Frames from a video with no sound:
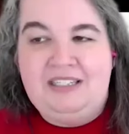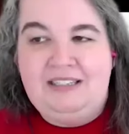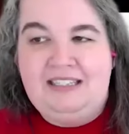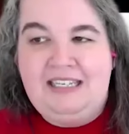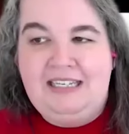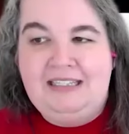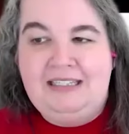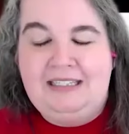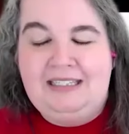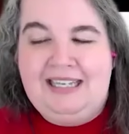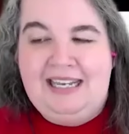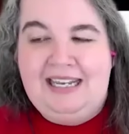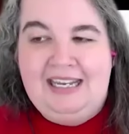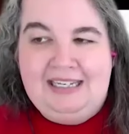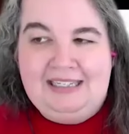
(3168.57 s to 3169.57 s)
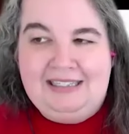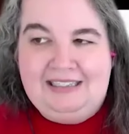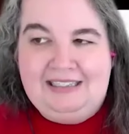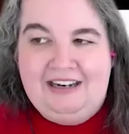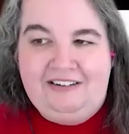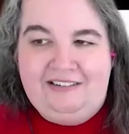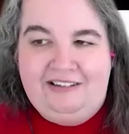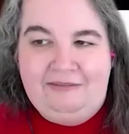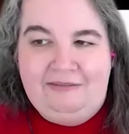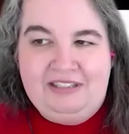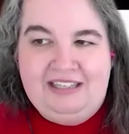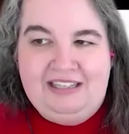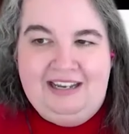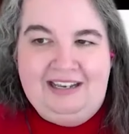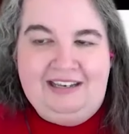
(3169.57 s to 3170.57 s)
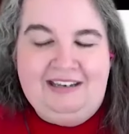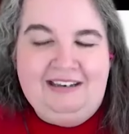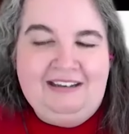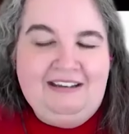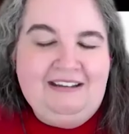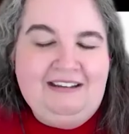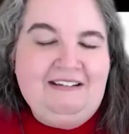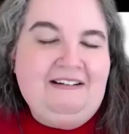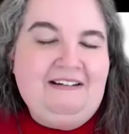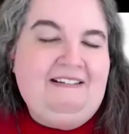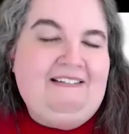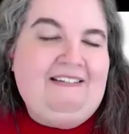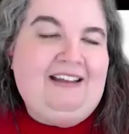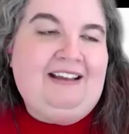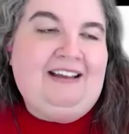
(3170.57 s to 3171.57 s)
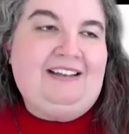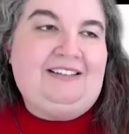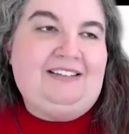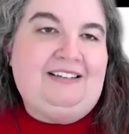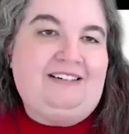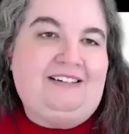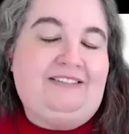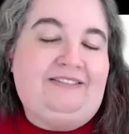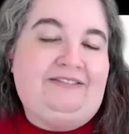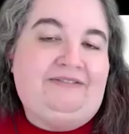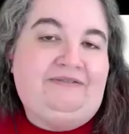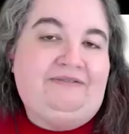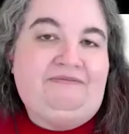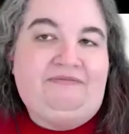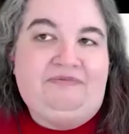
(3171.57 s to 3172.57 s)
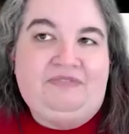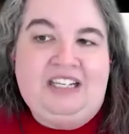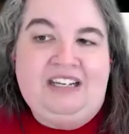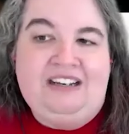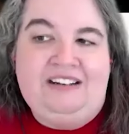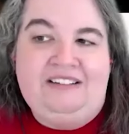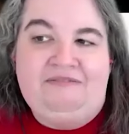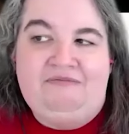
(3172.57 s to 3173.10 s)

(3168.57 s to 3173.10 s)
in season six, Caroline was saying. Uh, so yeah,